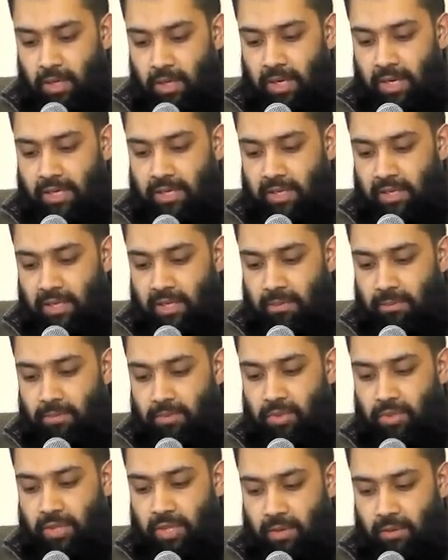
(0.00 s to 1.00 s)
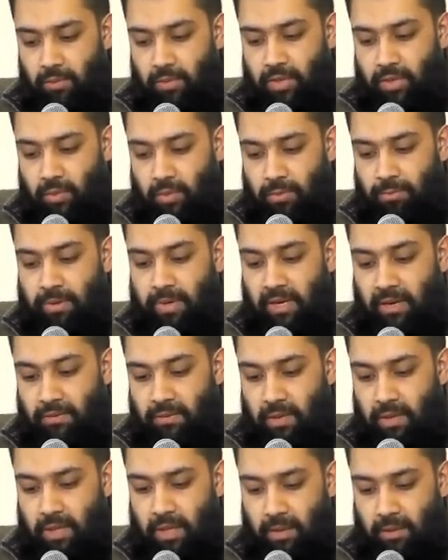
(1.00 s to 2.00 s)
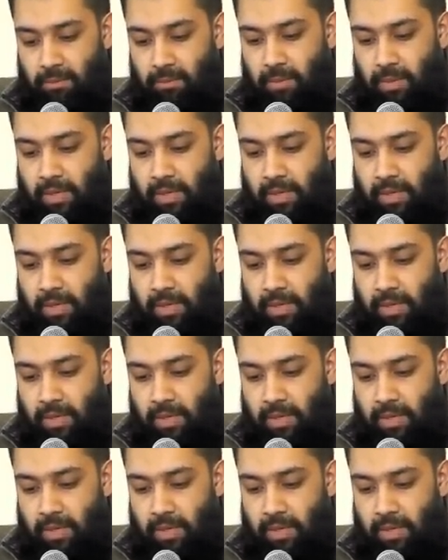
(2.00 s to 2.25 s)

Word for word: guiding them to that which would benefit them